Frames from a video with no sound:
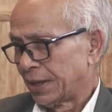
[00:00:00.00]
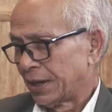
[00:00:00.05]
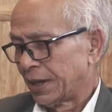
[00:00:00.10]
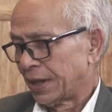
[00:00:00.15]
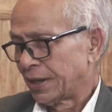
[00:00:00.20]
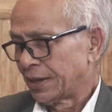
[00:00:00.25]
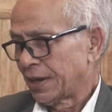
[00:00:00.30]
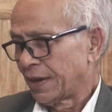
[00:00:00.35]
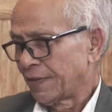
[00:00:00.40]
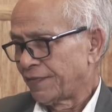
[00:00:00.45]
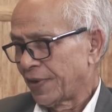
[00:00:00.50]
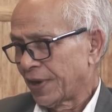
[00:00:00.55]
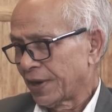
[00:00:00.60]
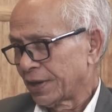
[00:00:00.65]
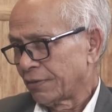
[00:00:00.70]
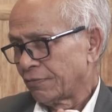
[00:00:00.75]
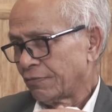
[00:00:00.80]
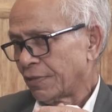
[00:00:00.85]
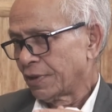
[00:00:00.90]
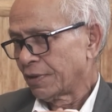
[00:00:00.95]
And in
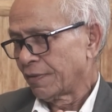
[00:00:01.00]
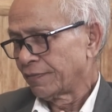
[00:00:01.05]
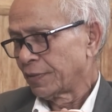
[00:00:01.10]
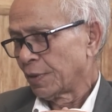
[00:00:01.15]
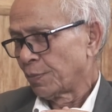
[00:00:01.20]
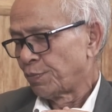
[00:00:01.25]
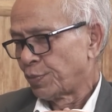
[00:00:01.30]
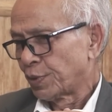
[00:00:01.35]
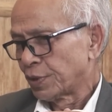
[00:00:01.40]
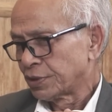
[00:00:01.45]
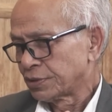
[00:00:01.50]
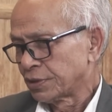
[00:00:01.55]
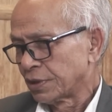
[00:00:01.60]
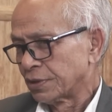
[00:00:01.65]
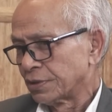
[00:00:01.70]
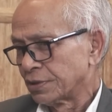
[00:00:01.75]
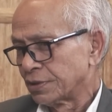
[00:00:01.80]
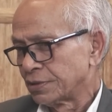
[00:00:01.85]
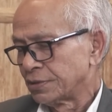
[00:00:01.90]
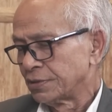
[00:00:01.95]
fact, one of the
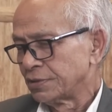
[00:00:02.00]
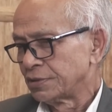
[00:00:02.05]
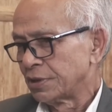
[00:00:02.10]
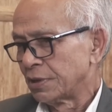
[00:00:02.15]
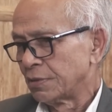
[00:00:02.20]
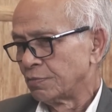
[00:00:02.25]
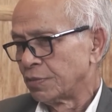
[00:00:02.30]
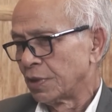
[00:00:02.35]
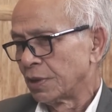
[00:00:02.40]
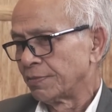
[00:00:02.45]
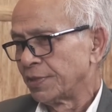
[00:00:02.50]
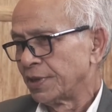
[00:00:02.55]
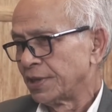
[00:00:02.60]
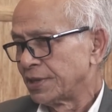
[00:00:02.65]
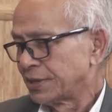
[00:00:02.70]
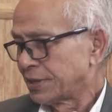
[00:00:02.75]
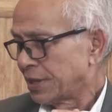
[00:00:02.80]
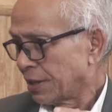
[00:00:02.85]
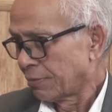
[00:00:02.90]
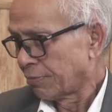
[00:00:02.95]
persons who is involved in
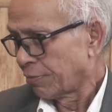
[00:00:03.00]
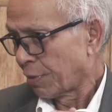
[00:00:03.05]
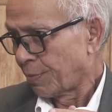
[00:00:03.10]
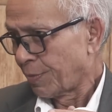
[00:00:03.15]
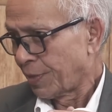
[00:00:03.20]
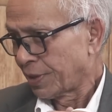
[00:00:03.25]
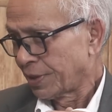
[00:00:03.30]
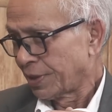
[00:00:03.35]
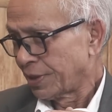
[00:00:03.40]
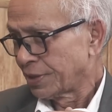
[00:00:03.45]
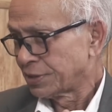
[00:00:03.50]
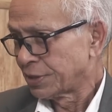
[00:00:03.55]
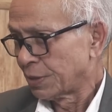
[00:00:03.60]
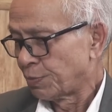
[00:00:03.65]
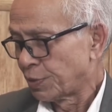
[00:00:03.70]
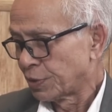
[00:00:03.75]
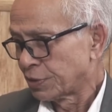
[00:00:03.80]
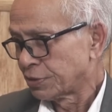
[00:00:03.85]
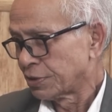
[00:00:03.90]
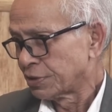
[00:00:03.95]
skill development is a
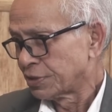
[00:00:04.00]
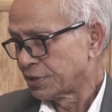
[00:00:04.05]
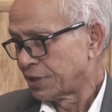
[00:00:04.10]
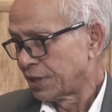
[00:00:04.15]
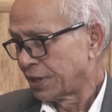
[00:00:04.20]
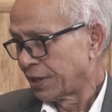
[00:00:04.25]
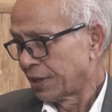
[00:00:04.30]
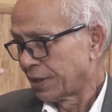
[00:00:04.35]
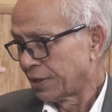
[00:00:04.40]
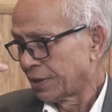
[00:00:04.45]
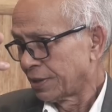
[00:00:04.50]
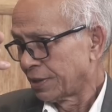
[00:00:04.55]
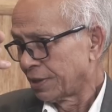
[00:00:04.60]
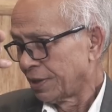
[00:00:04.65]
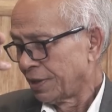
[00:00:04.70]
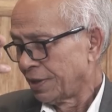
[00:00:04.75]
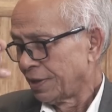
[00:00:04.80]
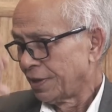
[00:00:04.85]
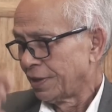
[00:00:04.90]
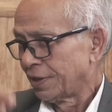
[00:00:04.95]
person staying in
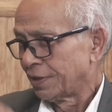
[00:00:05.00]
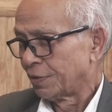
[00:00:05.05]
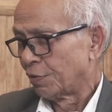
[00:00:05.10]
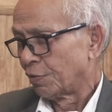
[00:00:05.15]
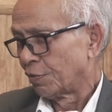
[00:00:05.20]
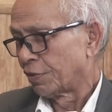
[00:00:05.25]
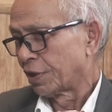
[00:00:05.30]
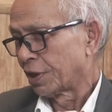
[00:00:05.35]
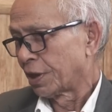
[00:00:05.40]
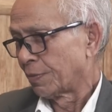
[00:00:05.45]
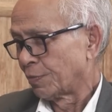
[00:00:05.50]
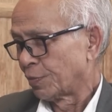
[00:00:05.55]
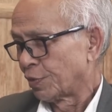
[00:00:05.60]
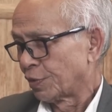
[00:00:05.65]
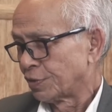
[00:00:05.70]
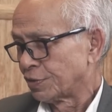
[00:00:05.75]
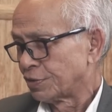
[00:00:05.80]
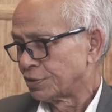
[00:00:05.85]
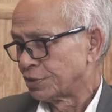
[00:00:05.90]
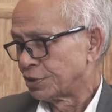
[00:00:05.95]
Nongkrem
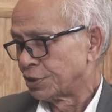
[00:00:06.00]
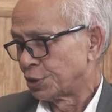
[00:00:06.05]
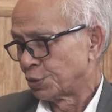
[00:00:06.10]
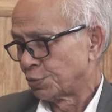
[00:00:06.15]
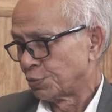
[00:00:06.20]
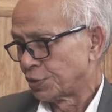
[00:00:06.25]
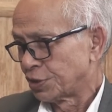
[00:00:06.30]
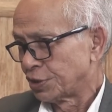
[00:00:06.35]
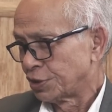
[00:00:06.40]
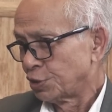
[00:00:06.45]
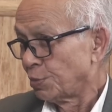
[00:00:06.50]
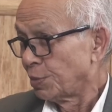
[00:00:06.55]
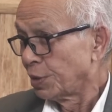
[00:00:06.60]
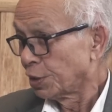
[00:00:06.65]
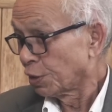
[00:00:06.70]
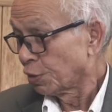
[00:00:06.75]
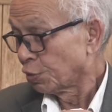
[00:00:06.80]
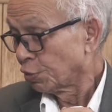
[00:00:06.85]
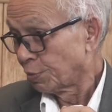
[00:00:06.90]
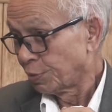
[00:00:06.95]
constituency. You may
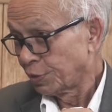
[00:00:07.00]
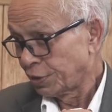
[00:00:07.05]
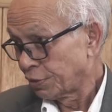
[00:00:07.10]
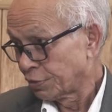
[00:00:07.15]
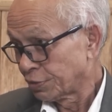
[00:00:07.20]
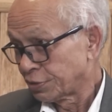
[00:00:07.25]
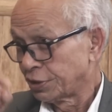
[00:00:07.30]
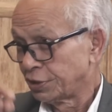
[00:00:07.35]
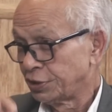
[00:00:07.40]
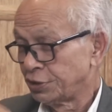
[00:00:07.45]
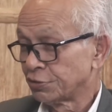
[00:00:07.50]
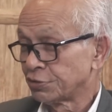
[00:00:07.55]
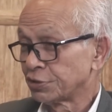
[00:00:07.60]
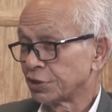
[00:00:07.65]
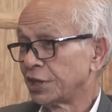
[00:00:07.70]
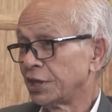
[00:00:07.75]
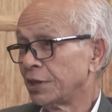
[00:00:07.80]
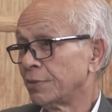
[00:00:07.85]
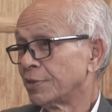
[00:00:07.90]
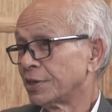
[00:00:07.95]
not know because he just
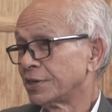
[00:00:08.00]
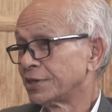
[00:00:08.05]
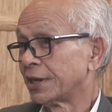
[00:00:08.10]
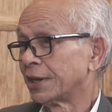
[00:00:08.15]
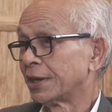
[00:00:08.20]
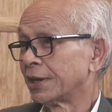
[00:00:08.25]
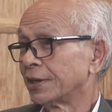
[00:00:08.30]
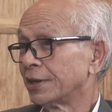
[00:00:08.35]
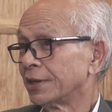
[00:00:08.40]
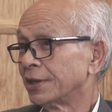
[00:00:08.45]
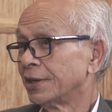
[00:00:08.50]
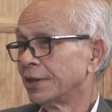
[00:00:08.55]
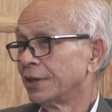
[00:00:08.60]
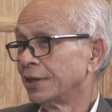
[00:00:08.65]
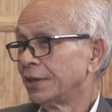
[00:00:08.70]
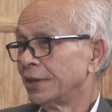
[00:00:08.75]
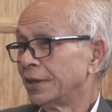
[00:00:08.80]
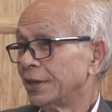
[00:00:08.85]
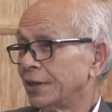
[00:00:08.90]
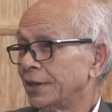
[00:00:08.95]
came recently.
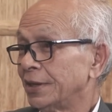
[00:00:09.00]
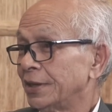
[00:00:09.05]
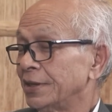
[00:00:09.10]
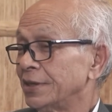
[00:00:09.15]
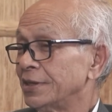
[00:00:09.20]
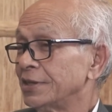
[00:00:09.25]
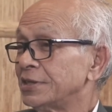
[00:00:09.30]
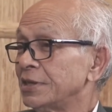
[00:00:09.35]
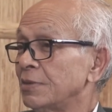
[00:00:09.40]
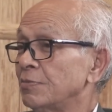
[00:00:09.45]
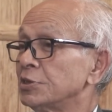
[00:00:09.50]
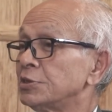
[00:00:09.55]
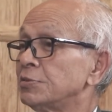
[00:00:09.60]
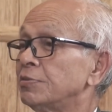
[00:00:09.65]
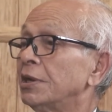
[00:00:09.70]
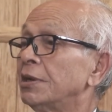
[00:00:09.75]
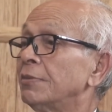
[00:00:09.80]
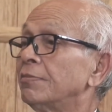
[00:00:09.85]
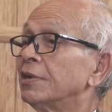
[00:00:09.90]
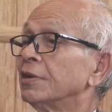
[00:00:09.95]
His name is
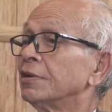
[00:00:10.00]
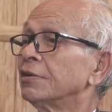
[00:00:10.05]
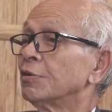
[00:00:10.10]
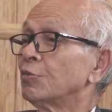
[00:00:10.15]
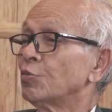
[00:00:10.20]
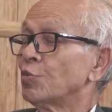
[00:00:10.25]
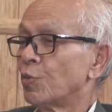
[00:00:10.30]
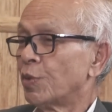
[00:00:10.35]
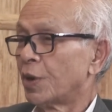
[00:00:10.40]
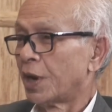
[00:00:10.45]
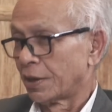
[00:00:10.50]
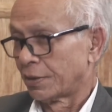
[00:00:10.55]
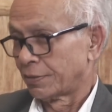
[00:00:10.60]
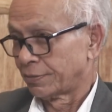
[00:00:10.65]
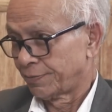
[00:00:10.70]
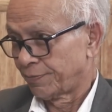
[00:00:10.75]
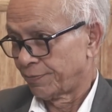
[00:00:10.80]
Philip Lindong Plang.